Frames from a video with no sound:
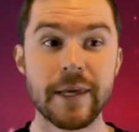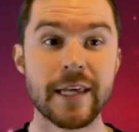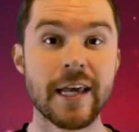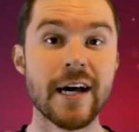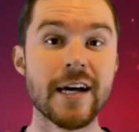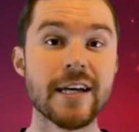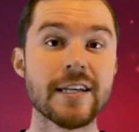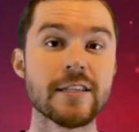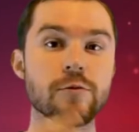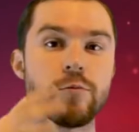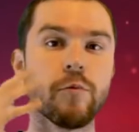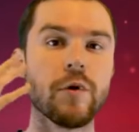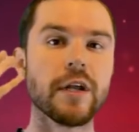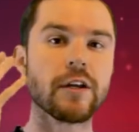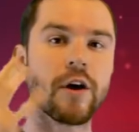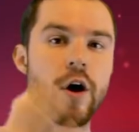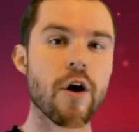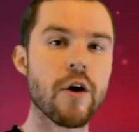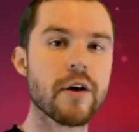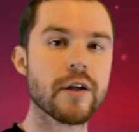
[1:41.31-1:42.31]
because
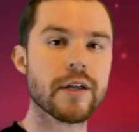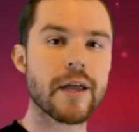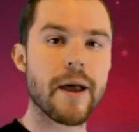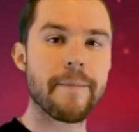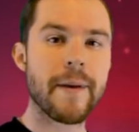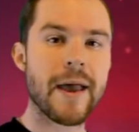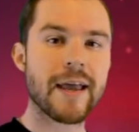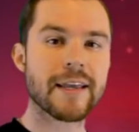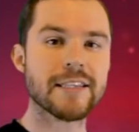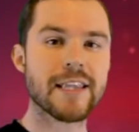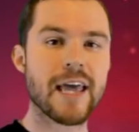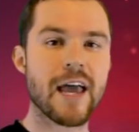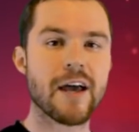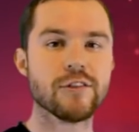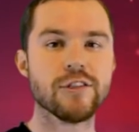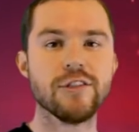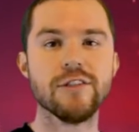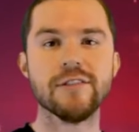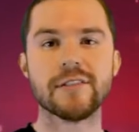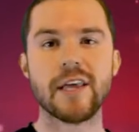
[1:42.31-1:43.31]
when Cara got back in the
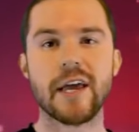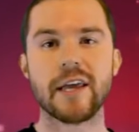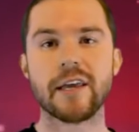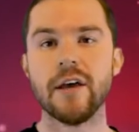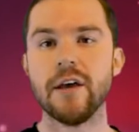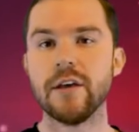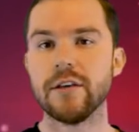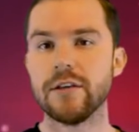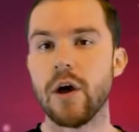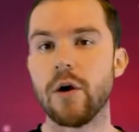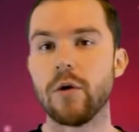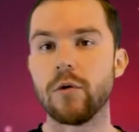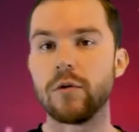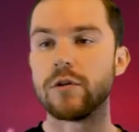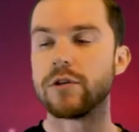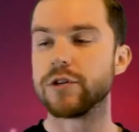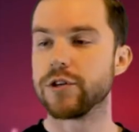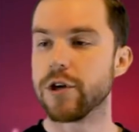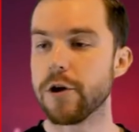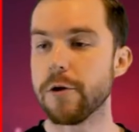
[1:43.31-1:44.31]
house, she was like, yo,
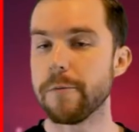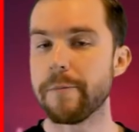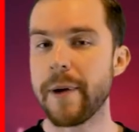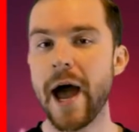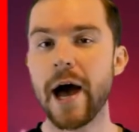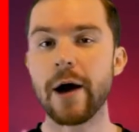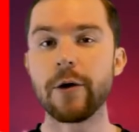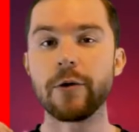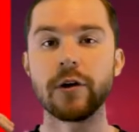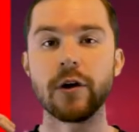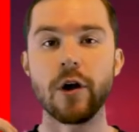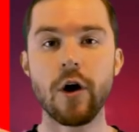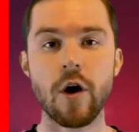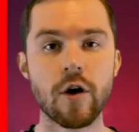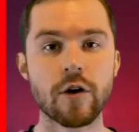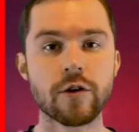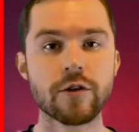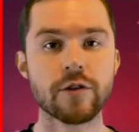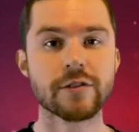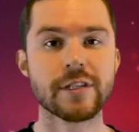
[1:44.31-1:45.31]
girl power,
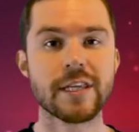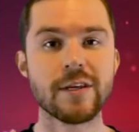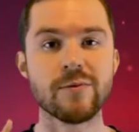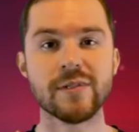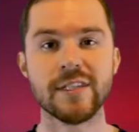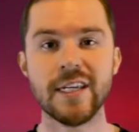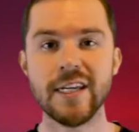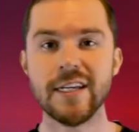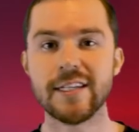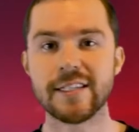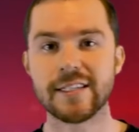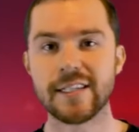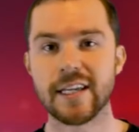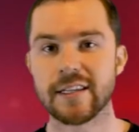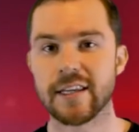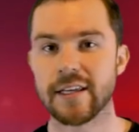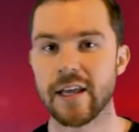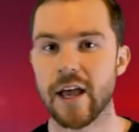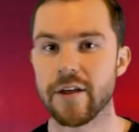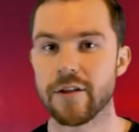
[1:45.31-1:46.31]
all girl teams need to
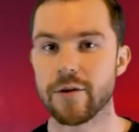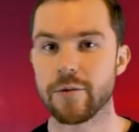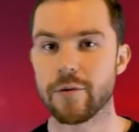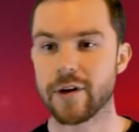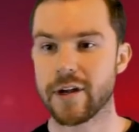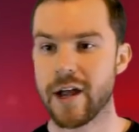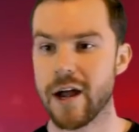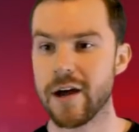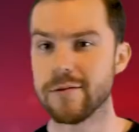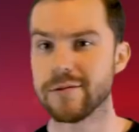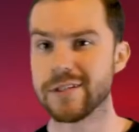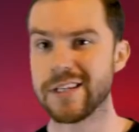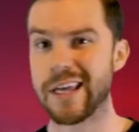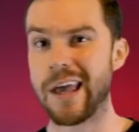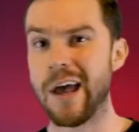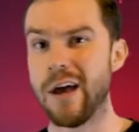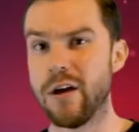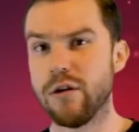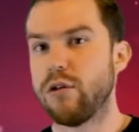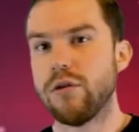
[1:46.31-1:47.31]
stick together. Where Kyle was
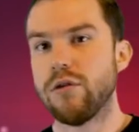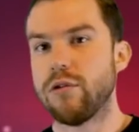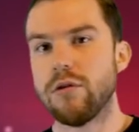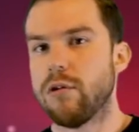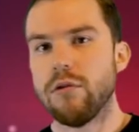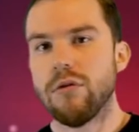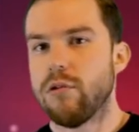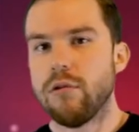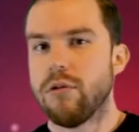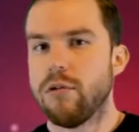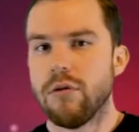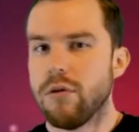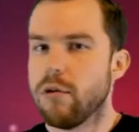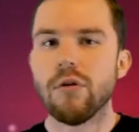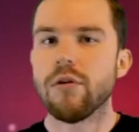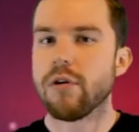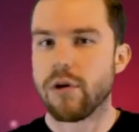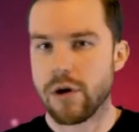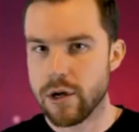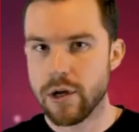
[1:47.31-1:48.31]
like,
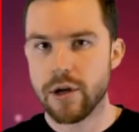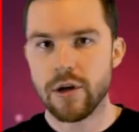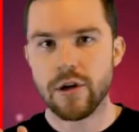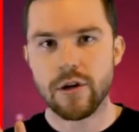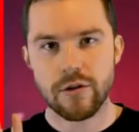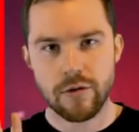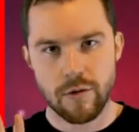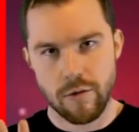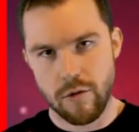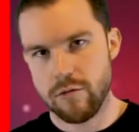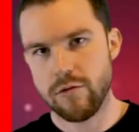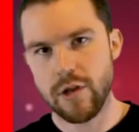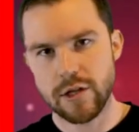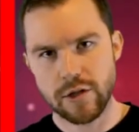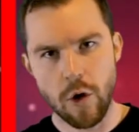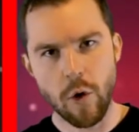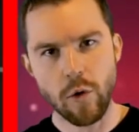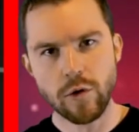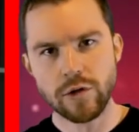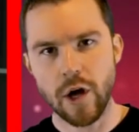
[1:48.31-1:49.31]
yo,
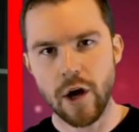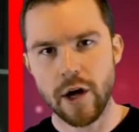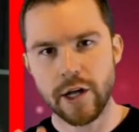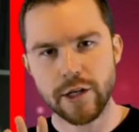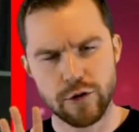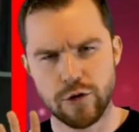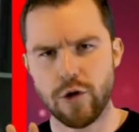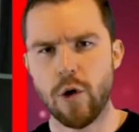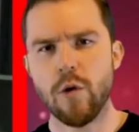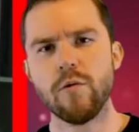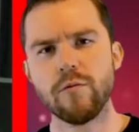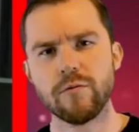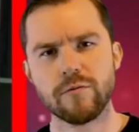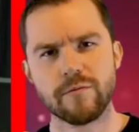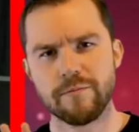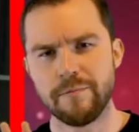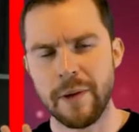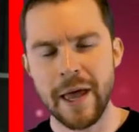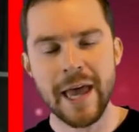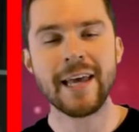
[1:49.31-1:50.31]
let's hold on. Don't
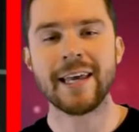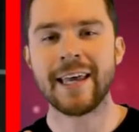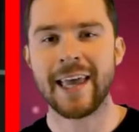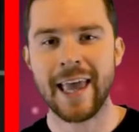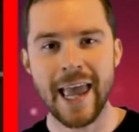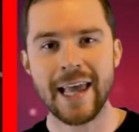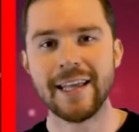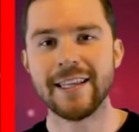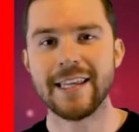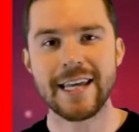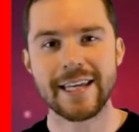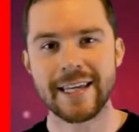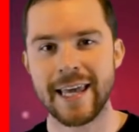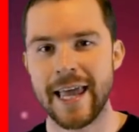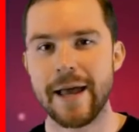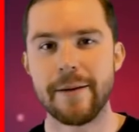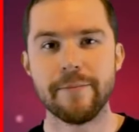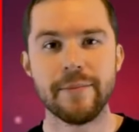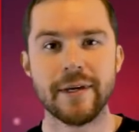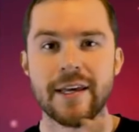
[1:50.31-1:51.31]
pick Kayleigh and
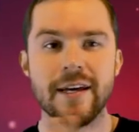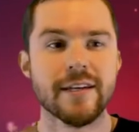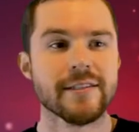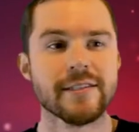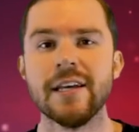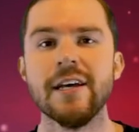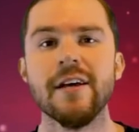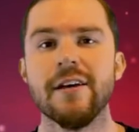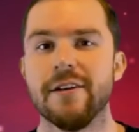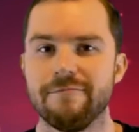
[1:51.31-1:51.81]
Cam because